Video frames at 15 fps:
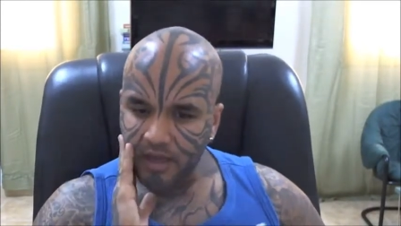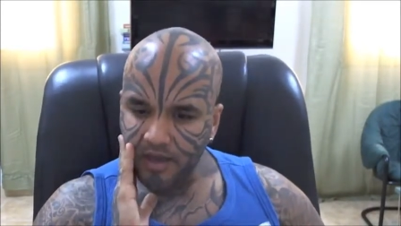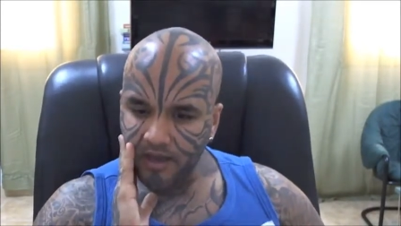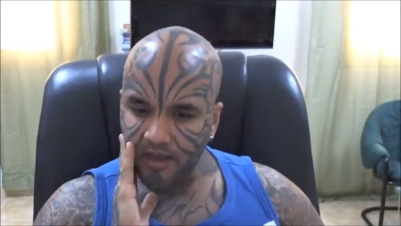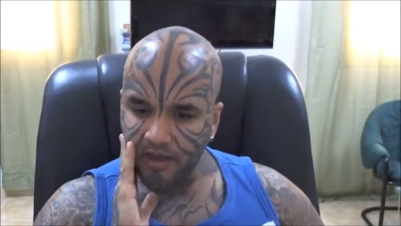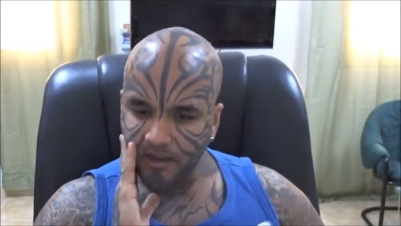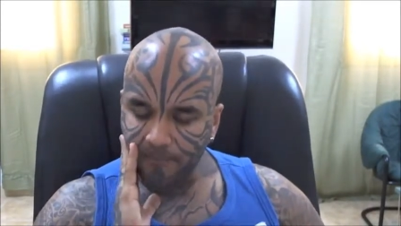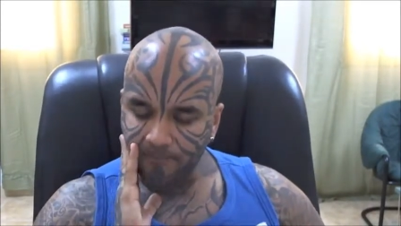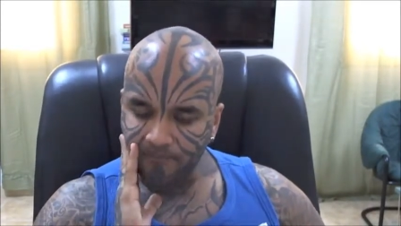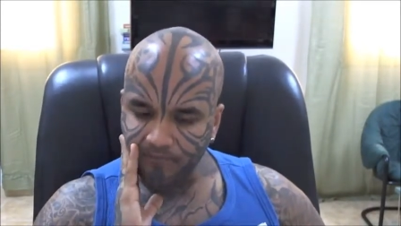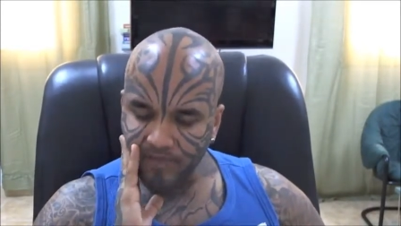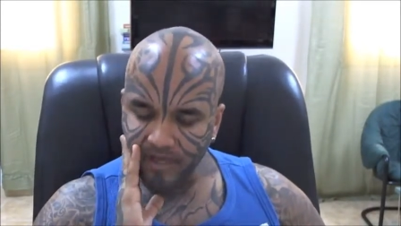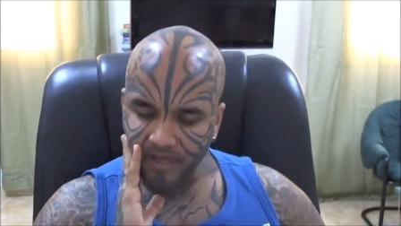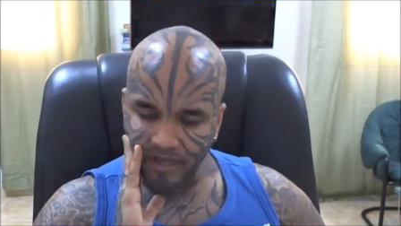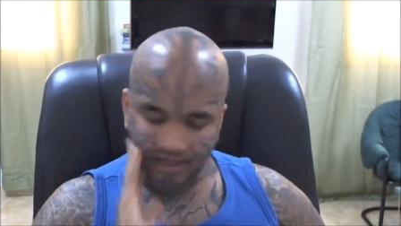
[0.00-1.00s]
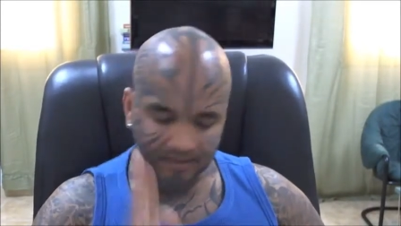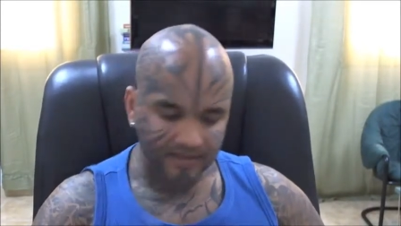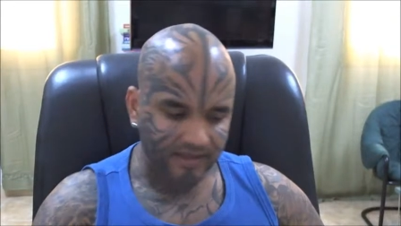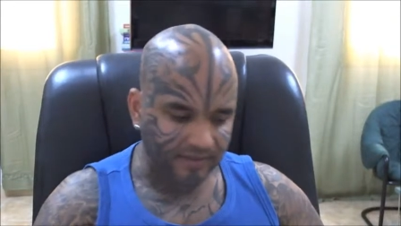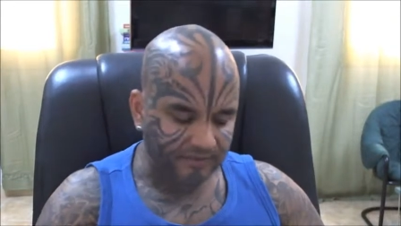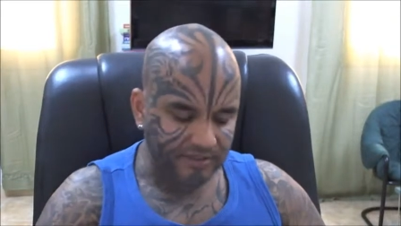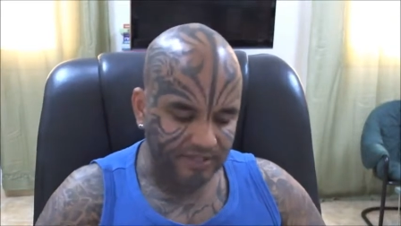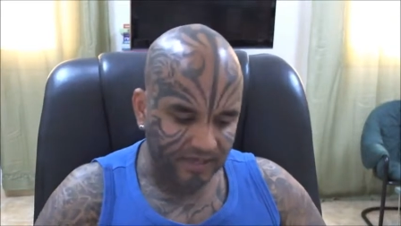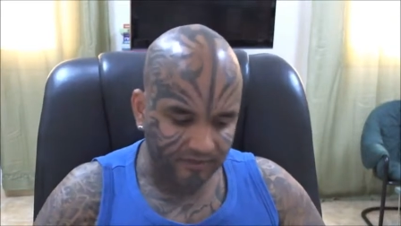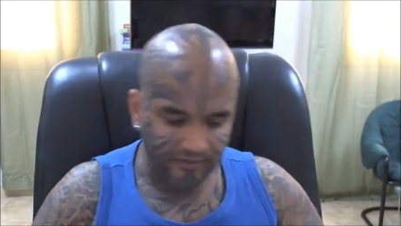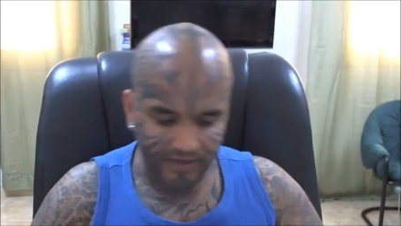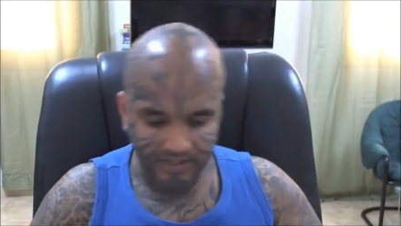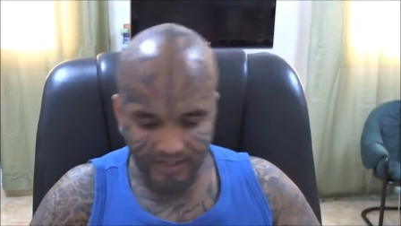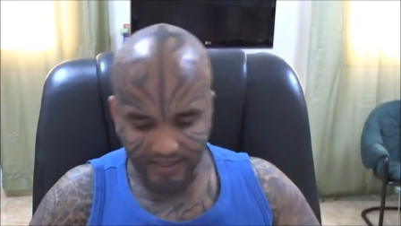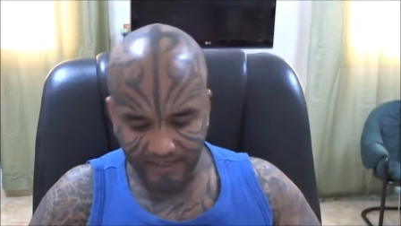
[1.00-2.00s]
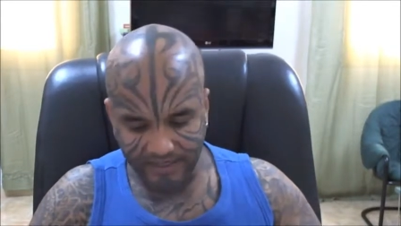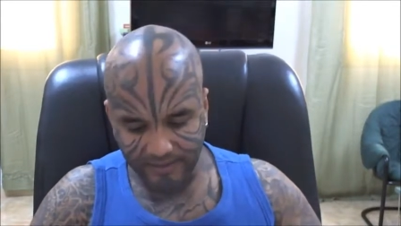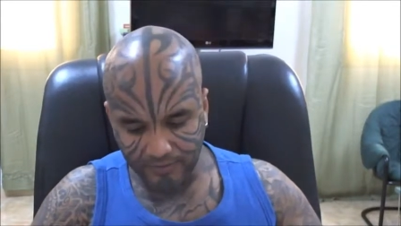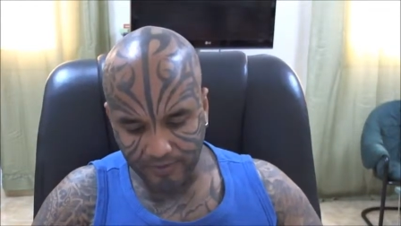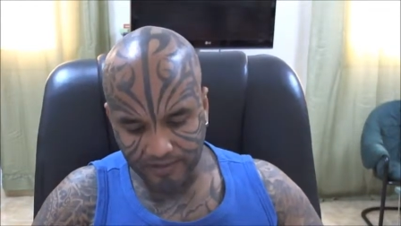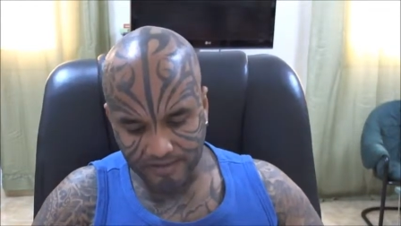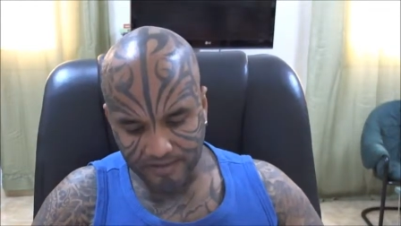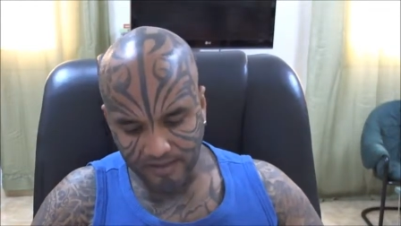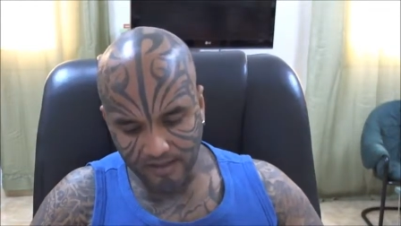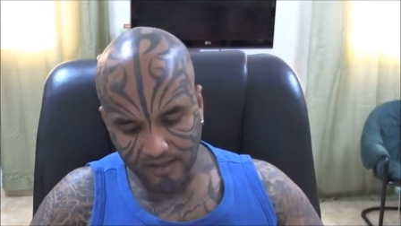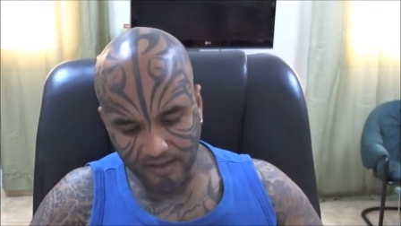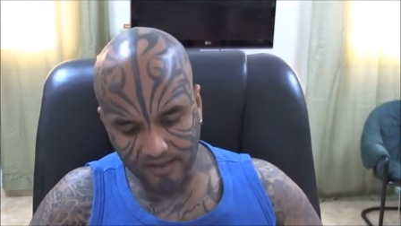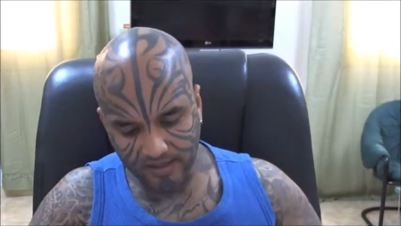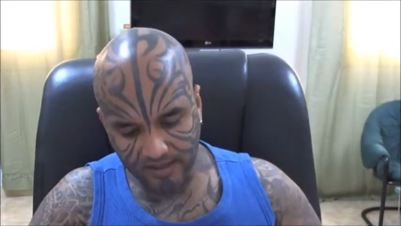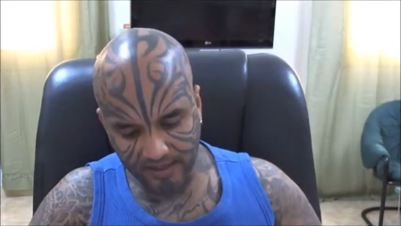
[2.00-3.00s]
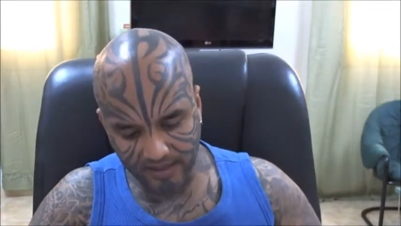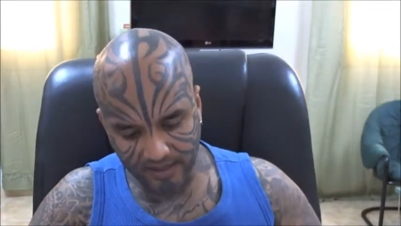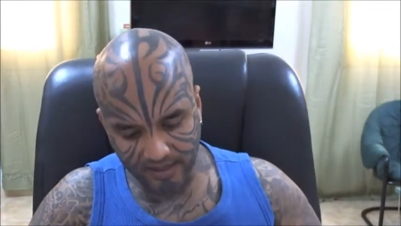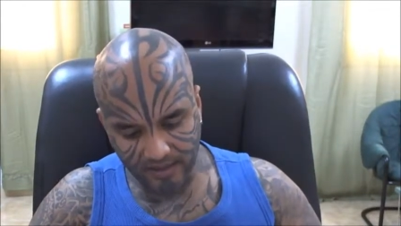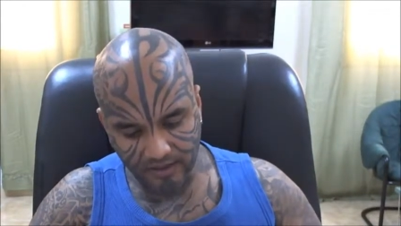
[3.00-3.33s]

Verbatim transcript: Um, the other thing which I really liked was the